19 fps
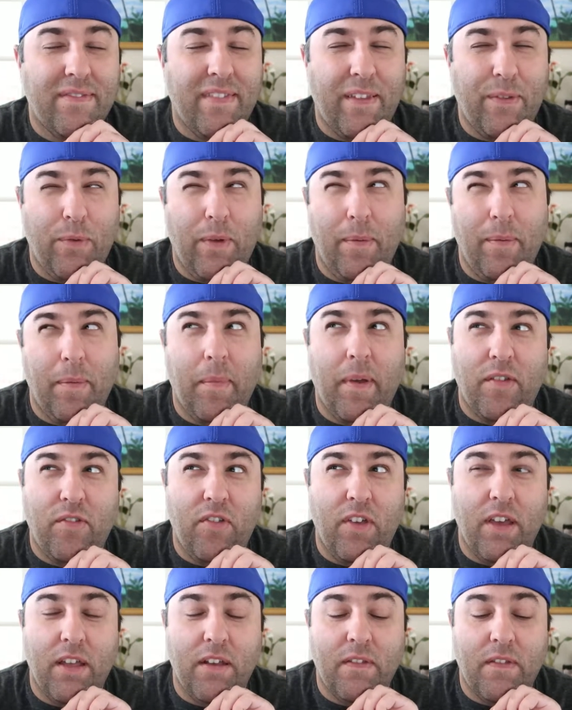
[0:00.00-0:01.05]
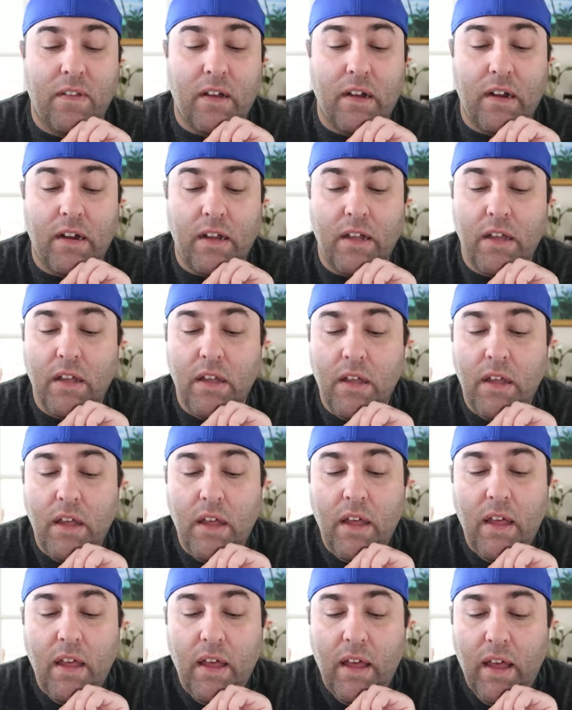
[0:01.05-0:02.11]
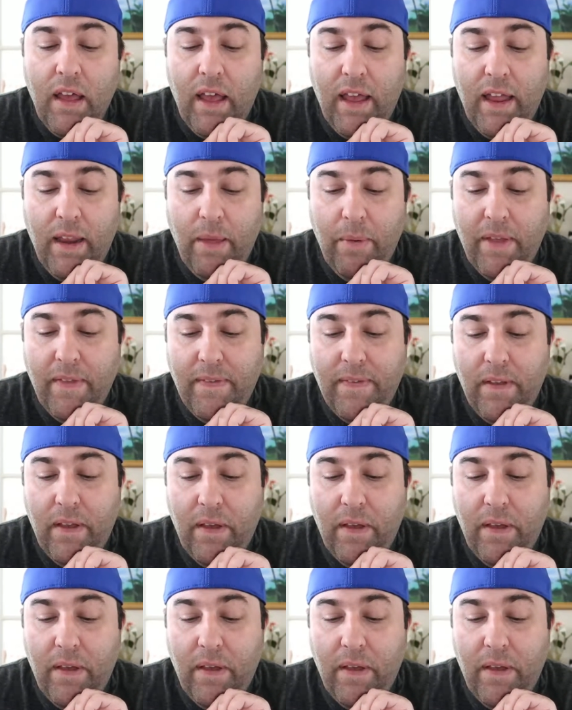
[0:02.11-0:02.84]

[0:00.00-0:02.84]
That's what I meant by shade. Sorry. Anyway, so.